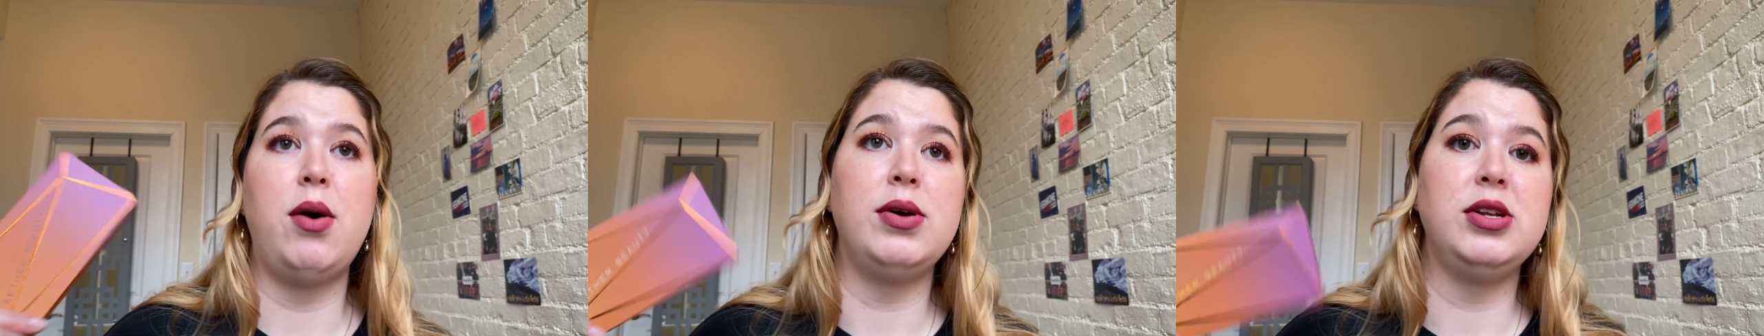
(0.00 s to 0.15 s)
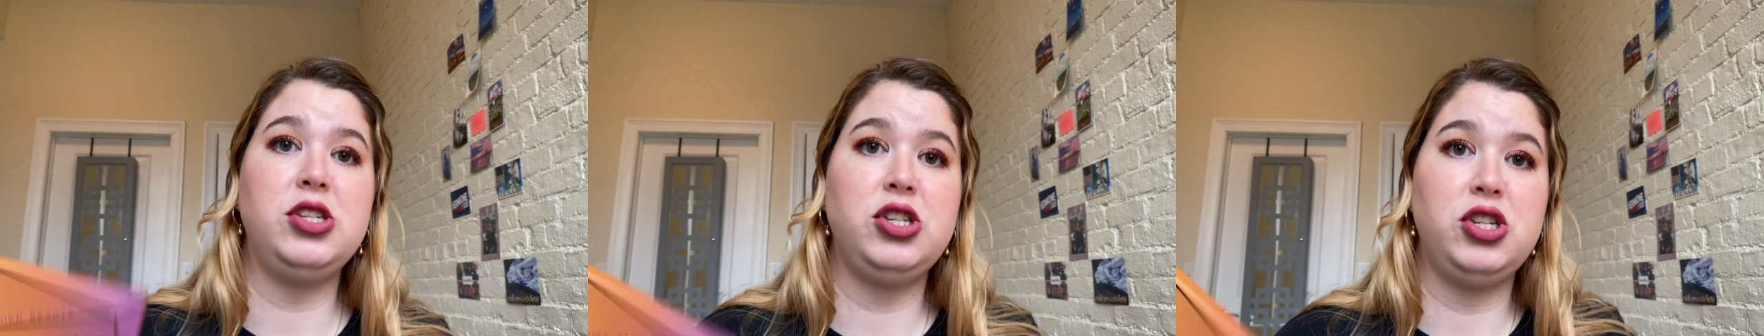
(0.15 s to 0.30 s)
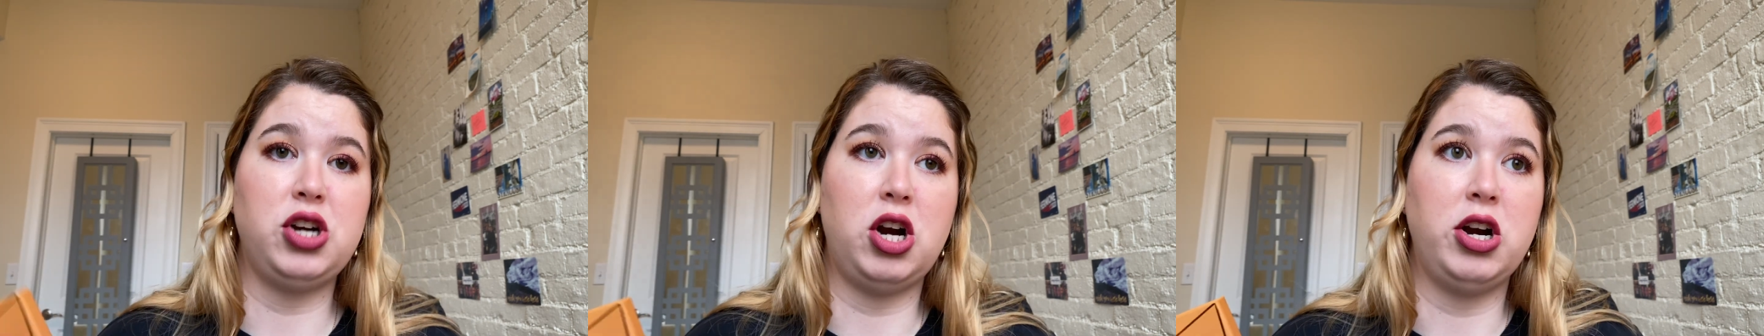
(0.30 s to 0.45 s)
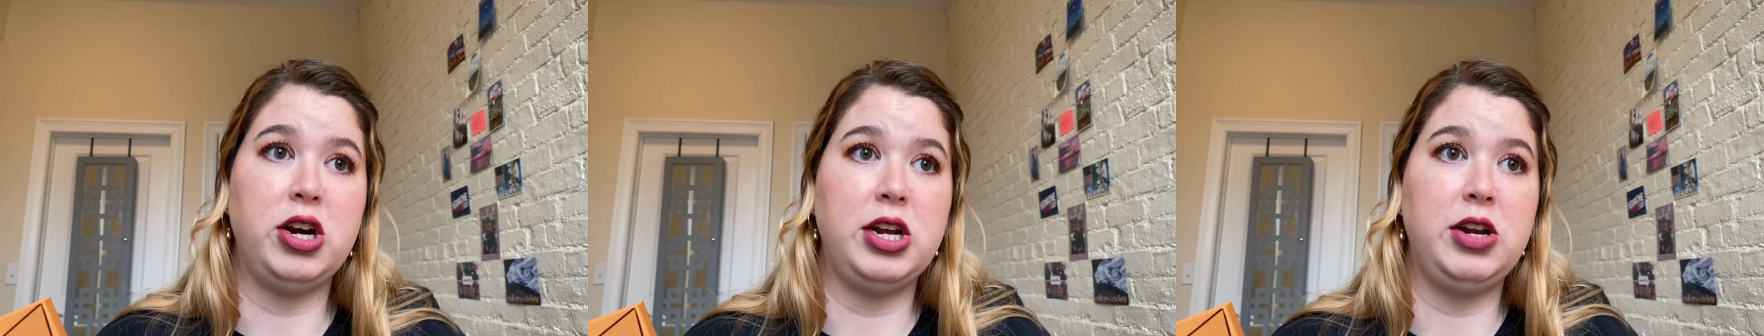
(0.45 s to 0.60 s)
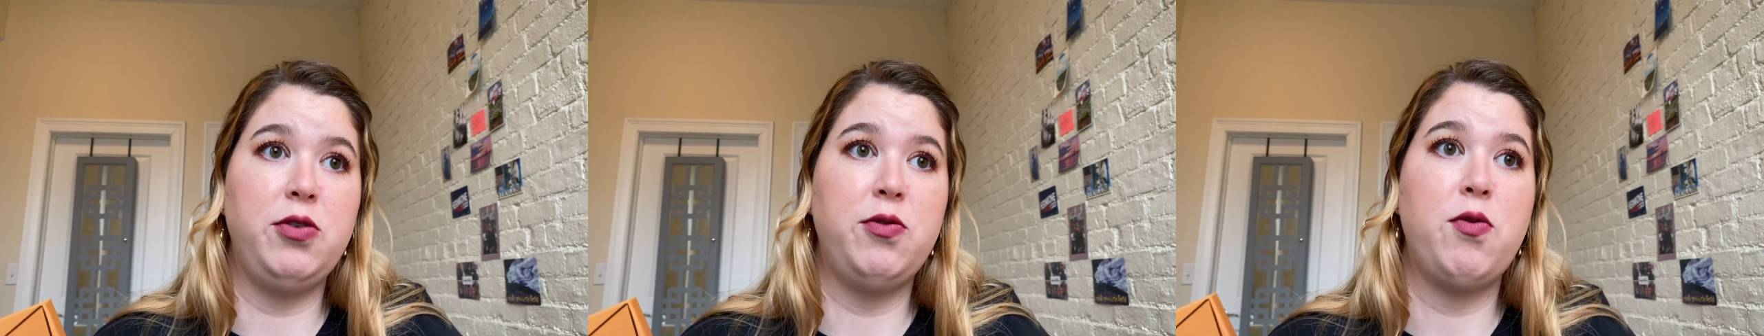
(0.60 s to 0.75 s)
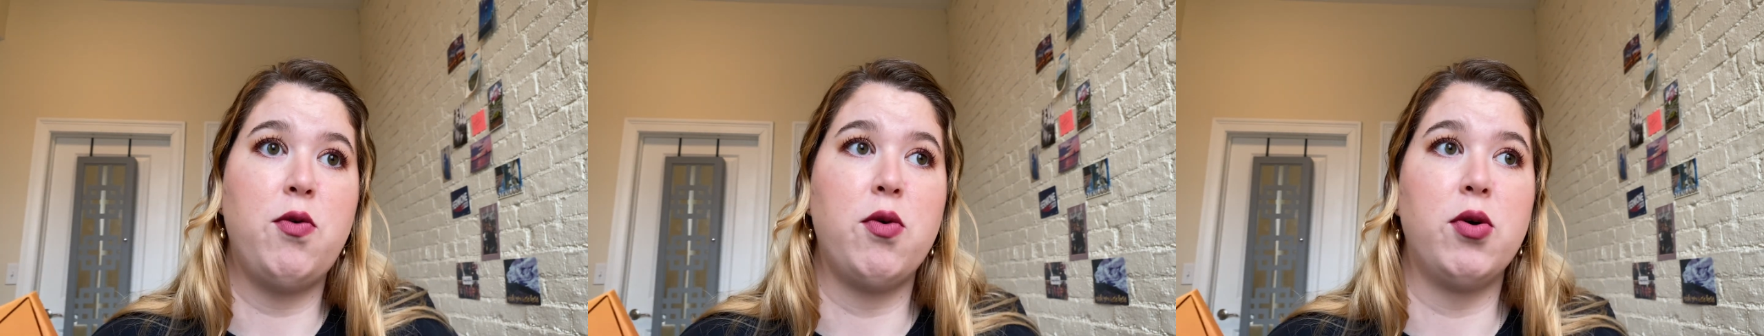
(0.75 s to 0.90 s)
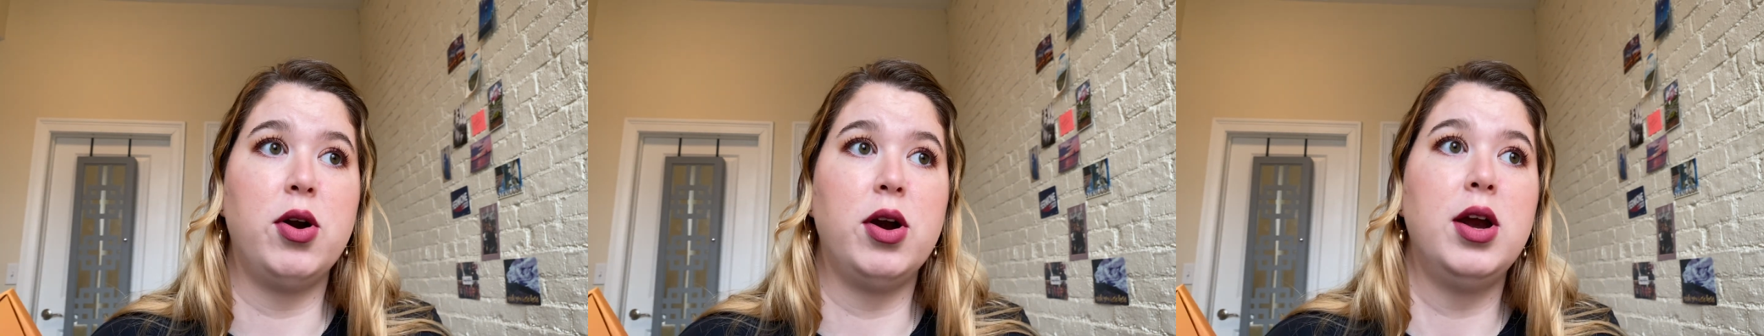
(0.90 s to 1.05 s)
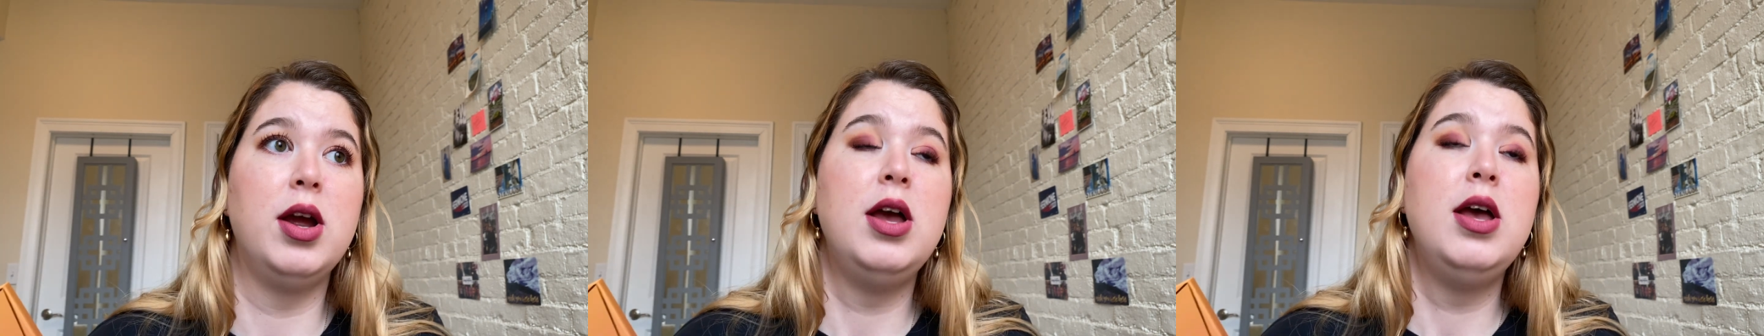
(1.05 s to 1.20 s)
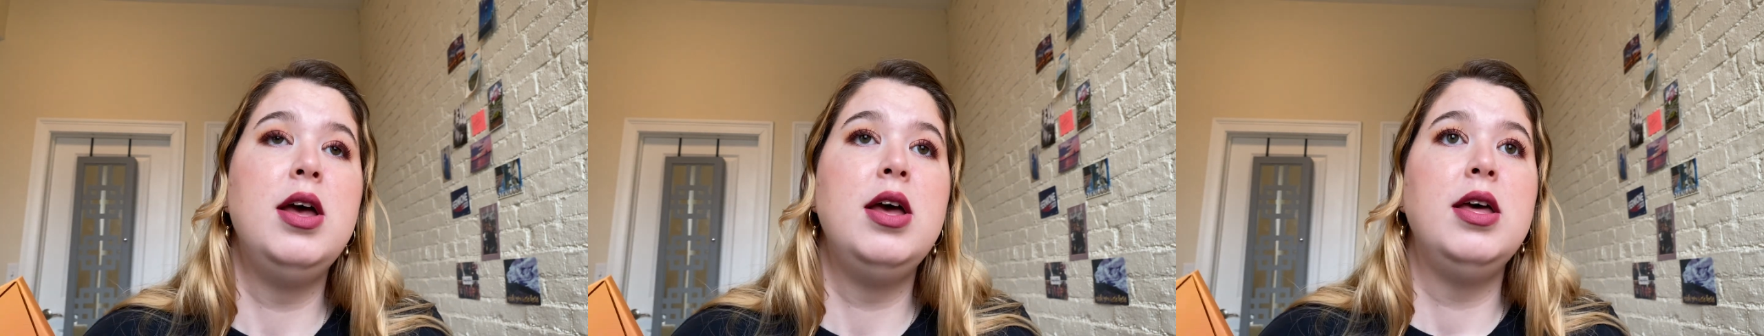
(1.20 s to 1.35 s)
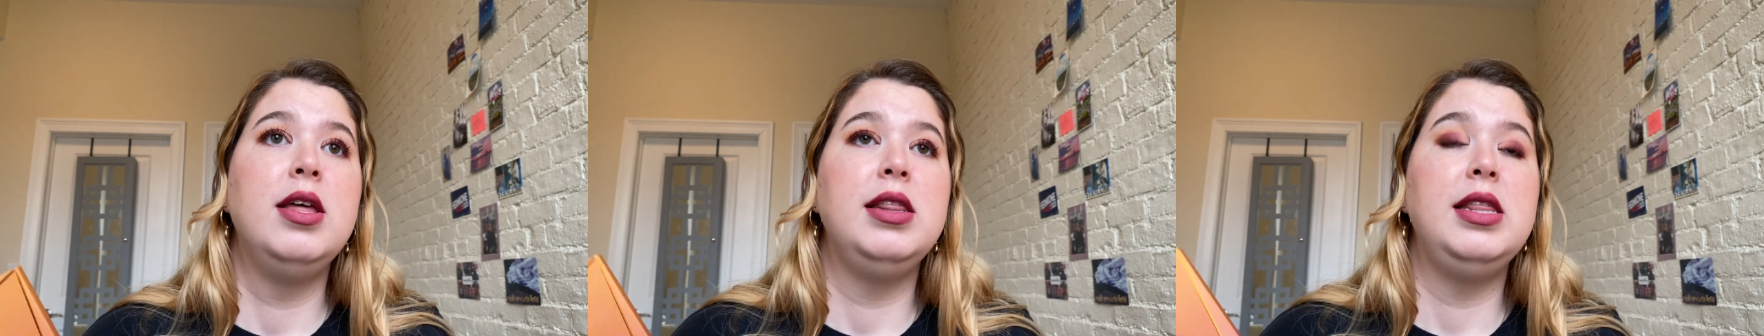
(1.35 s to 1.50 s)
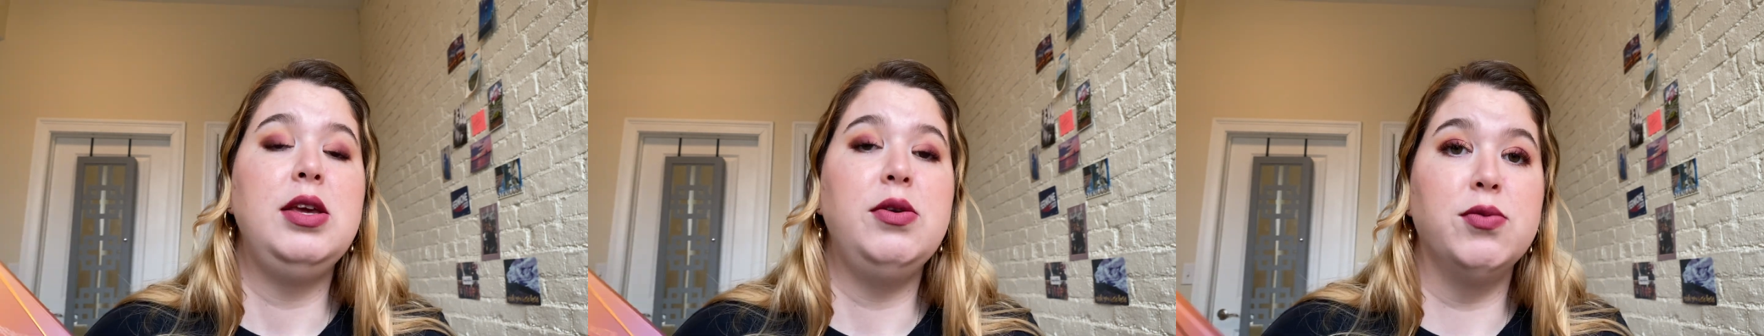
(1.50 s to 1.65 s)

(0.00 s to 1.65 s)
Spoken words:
It started for the